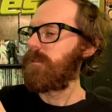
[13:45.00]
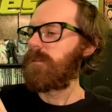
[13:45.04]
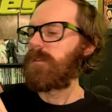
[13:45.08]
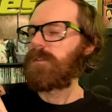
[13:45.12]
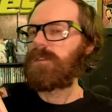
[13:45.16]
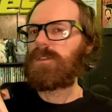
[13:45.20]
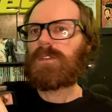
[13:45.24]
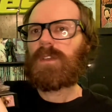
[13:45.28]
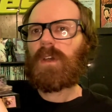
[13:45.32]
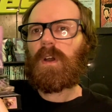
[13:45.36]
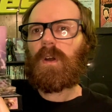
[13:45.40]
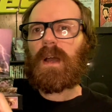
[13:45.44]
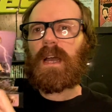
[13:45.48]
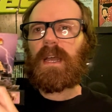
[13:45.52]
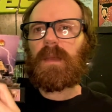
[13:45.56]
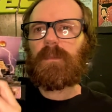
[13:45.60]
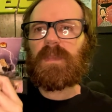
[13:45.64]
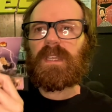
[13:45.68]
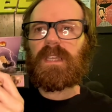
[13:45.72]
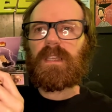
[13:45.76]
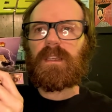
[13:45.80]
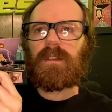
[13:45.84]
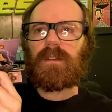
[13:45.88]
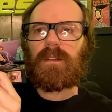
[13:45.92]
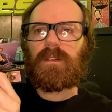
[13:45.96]
So, I
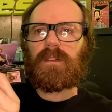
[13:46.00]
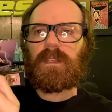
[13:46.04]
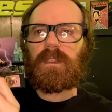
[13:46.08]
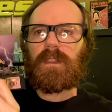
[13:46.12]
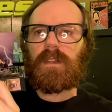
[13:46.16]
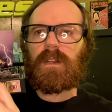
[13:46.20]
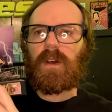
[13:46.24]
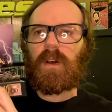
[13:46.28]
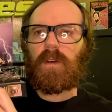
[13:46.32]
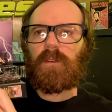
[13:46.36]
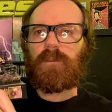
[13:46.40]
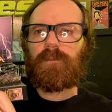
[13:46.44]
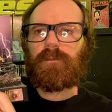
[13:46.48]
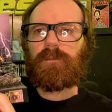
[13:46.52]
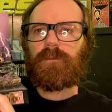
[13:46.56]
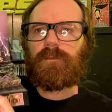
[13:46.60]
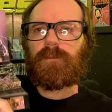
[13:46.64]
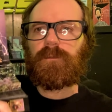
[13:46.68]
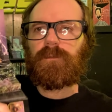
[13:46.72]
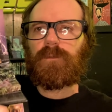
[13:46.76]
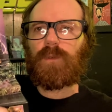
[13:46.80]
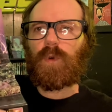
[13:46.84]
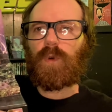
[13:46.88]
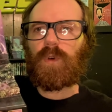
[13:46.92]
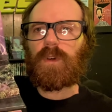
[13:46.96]
mean, you know,
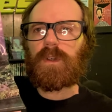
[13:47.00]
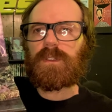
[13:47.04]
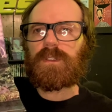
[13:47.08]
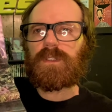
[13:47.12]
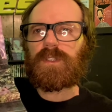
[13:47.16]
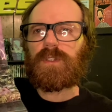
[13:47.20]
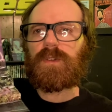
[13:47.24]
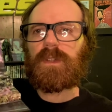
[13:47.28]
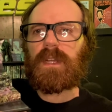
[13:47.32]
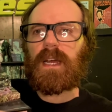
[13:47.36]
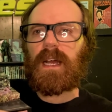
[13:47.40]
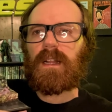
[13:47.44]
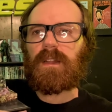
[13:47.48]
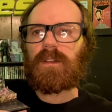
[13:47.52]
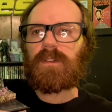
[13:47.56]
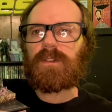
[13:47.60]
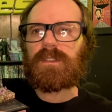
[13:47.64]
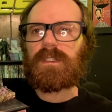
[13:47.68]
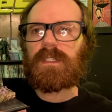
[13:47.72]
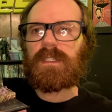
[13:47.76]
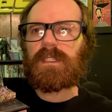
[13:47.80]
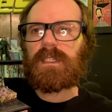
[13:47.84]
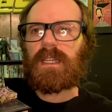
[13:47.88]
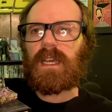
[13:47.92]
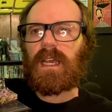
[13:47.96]
for two dollars
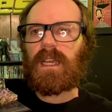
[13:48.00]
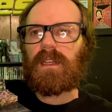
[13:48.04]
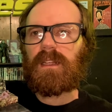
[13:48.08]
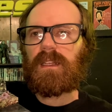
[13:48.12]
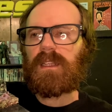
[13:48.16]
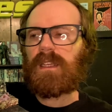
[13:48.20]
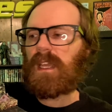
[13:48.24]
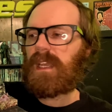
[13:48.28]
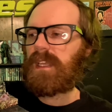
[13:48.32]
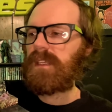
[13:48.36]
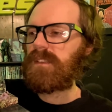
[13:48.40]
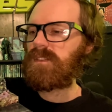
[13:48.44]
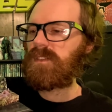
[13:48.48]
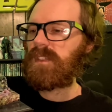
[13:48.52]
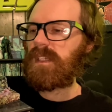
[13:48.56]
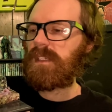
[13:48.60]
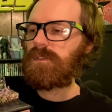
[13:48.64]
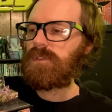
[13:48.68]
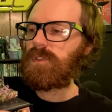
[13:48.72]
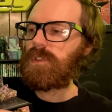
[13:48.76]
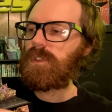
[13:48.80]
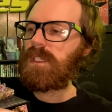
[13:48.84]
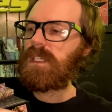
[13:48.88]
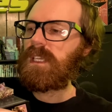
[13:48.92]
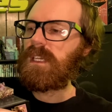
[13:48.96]
and ninety-eight
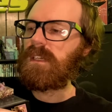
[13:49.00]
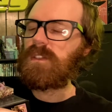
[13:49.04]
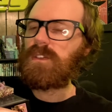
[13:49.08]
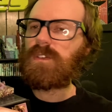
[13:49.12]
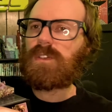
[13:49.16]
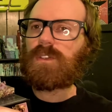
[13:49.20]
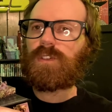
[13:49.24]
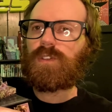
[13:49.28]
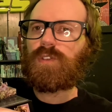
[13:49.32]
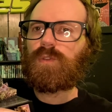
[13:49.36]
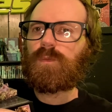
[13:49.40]
cents, you get two